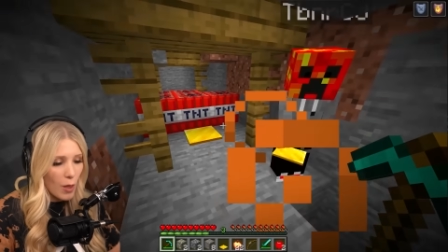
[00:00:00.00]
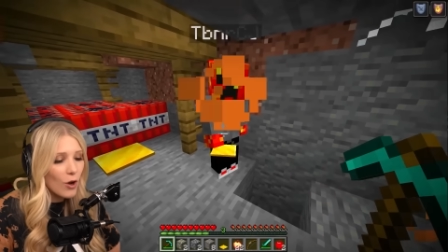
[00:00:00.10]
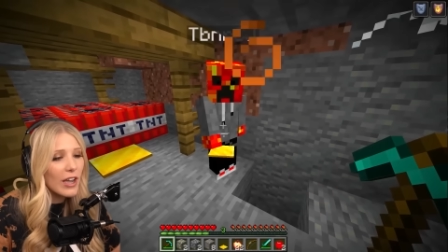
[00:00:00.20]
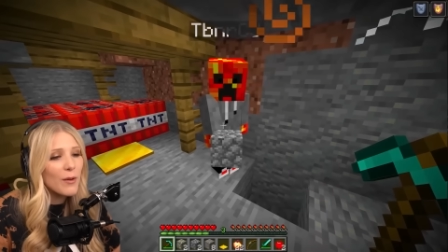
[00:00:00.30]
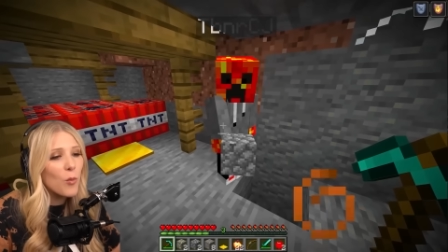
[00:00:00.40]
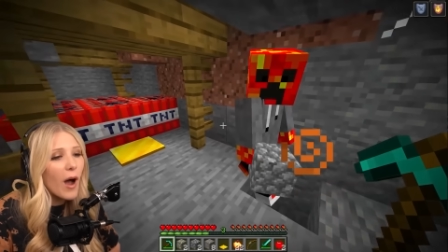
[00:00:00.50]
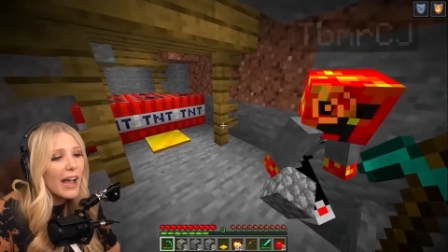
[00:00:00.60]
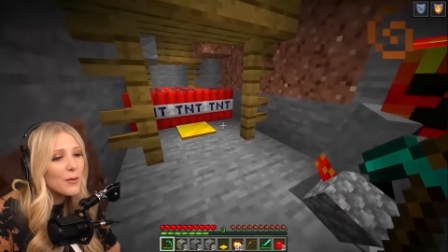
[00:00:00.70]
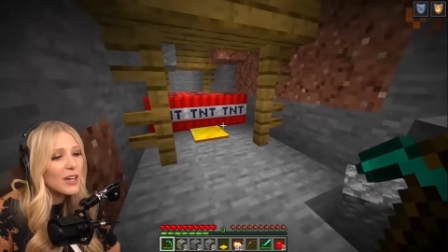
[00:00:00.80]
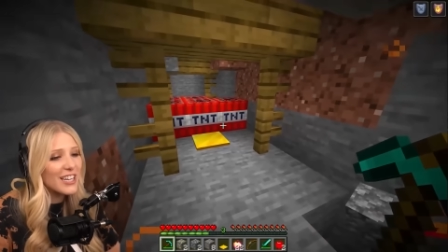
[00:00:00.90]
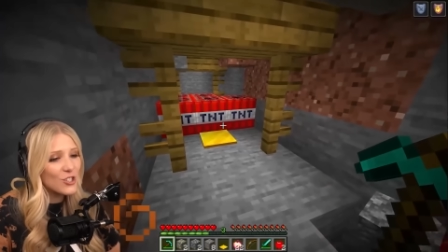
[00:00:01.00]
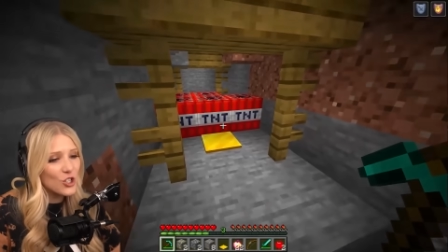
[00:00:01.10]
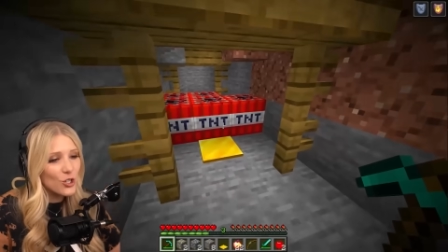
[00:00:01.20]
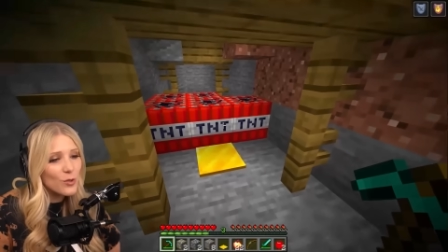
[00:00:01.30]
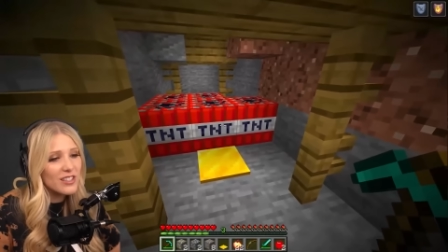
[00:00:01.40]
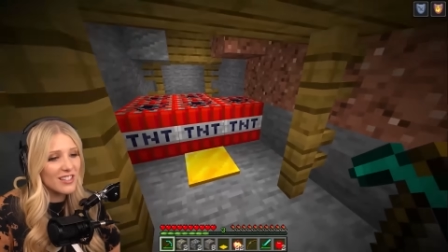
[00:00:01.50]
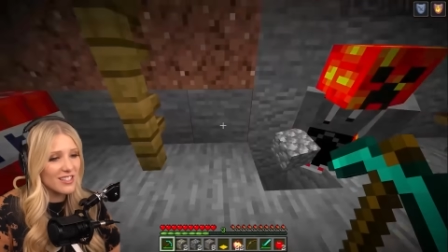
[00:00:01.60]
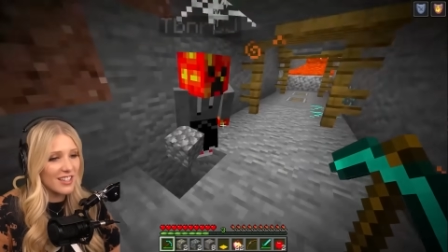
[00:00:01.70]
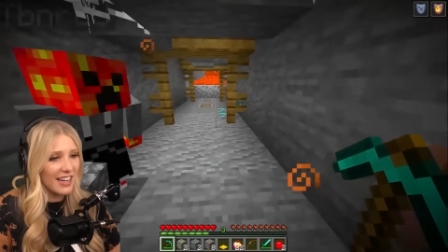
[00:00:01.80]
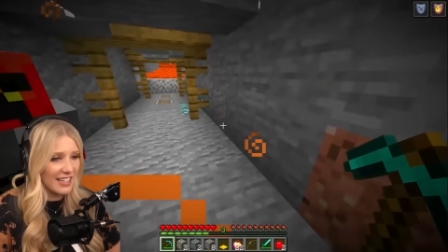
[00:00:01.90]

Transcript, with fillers: Okay, why would I choose this side,